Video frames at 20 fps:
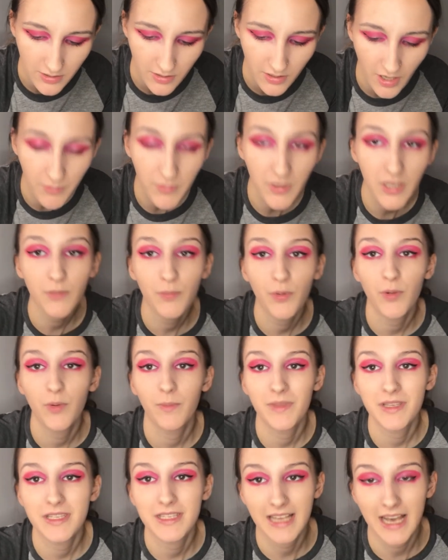So now I'm going to
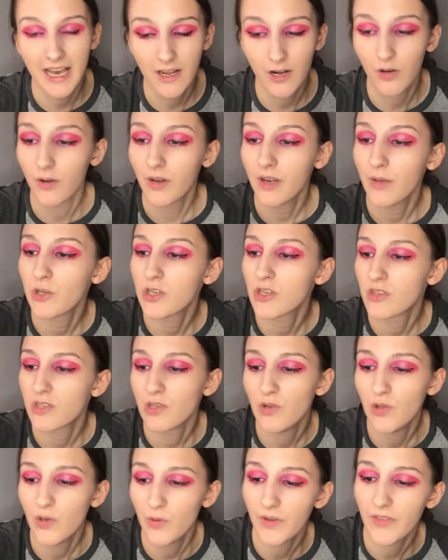put mascara on, which is a
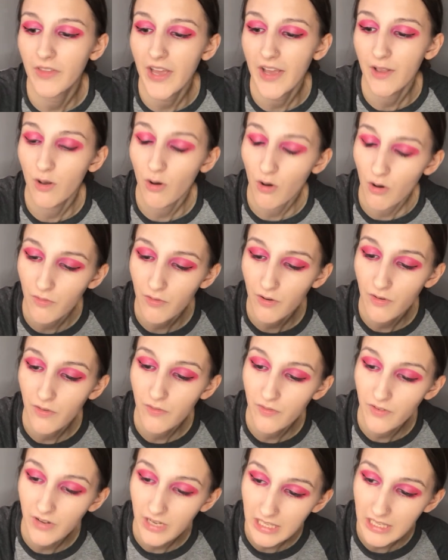new one that I got for
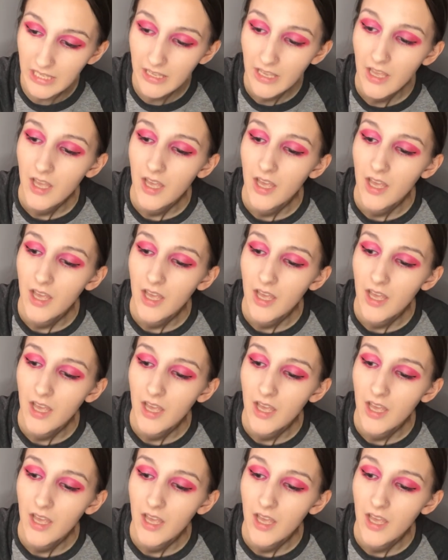free